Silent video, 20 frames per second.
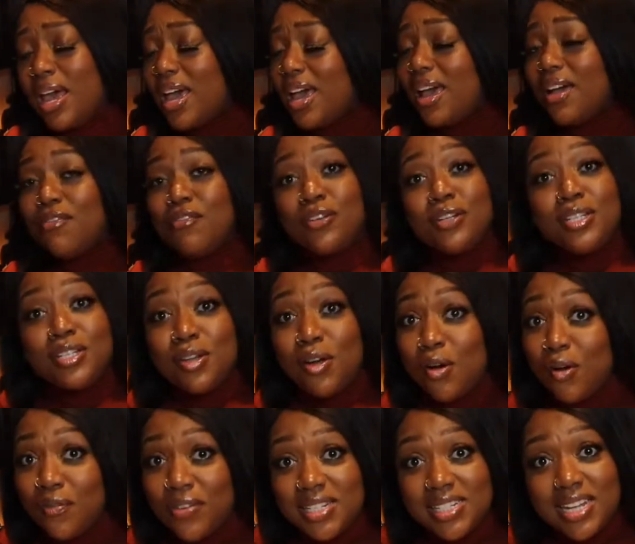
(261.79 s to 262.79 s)
Every
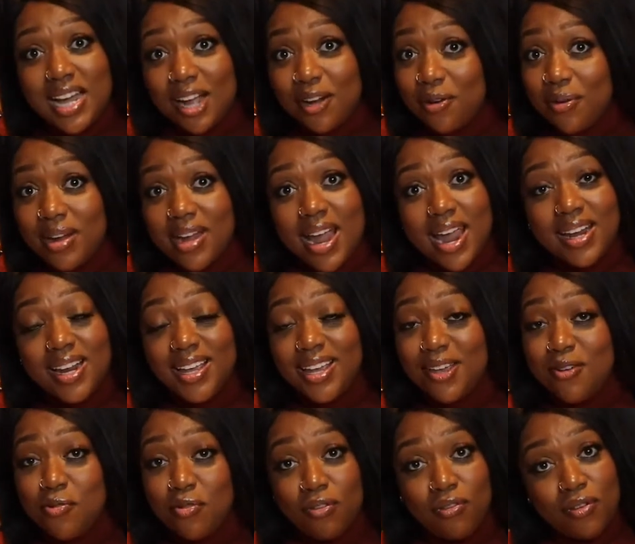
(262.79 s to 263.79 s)
stove is not created
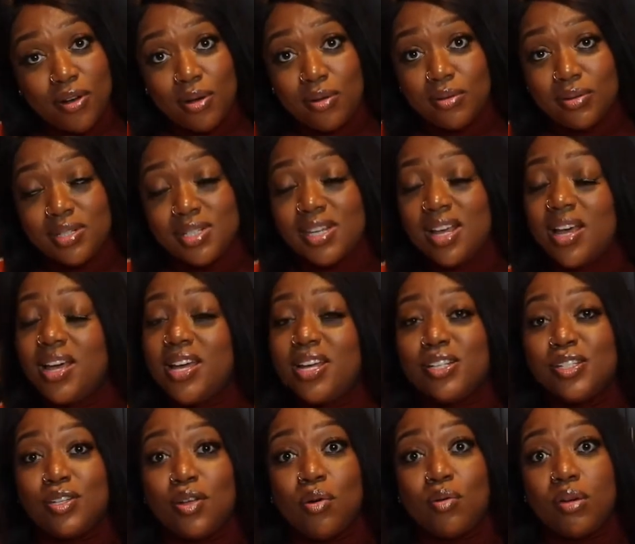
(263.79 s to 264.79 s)
equal, folks.
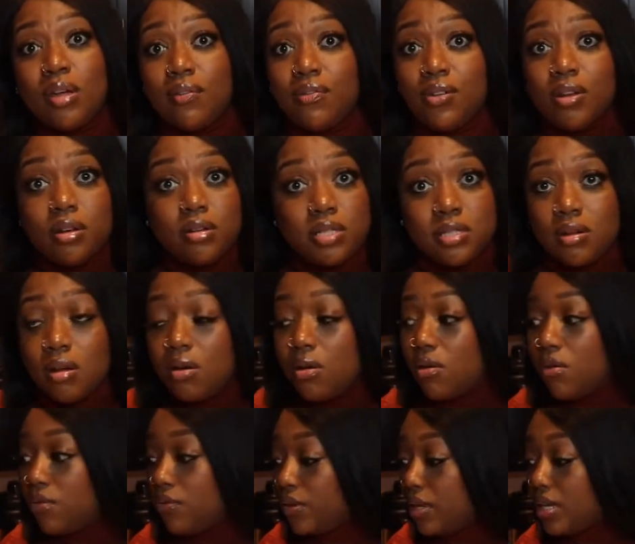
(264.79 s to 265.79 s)
So if your
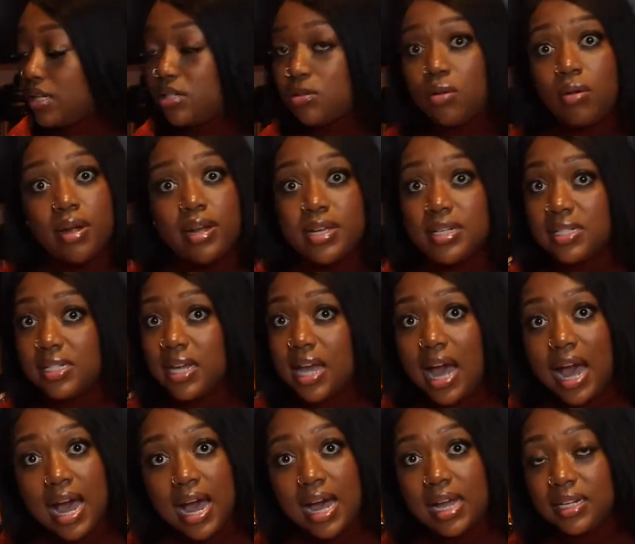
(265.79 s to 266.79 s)
stove gets crazy
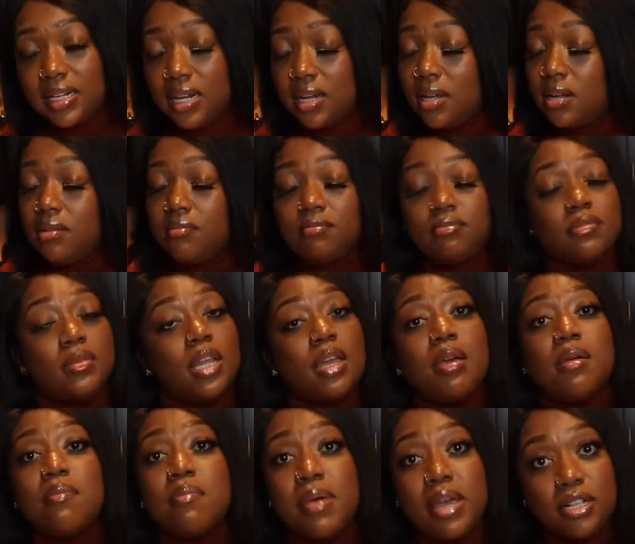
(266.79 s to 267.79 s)
hot,
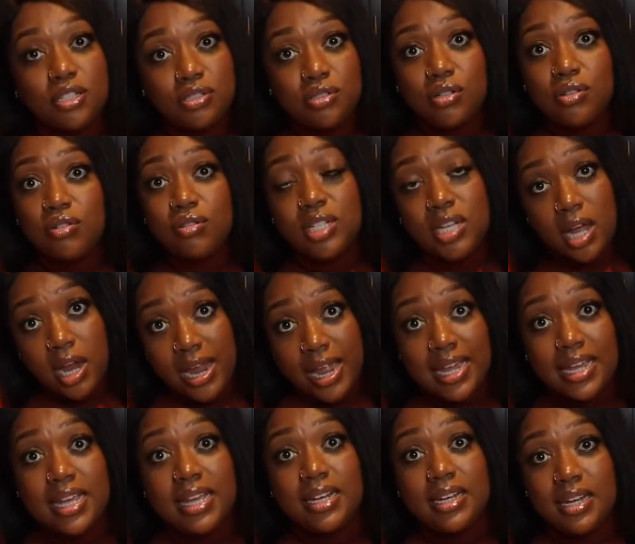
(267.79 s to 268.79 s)
make sure you
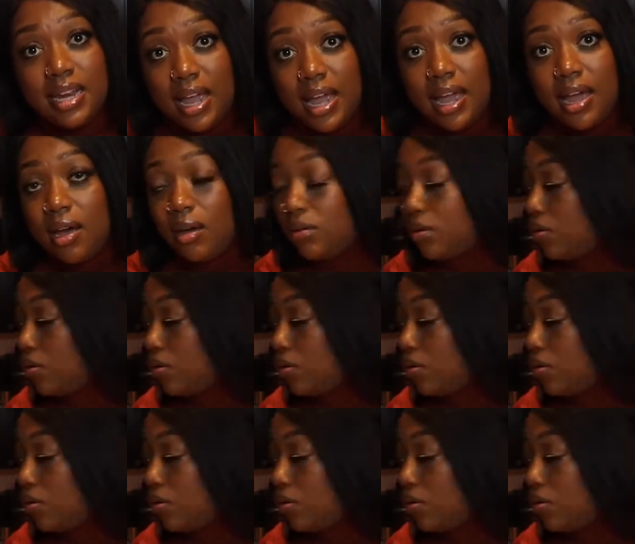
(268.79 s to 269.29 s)
take it down.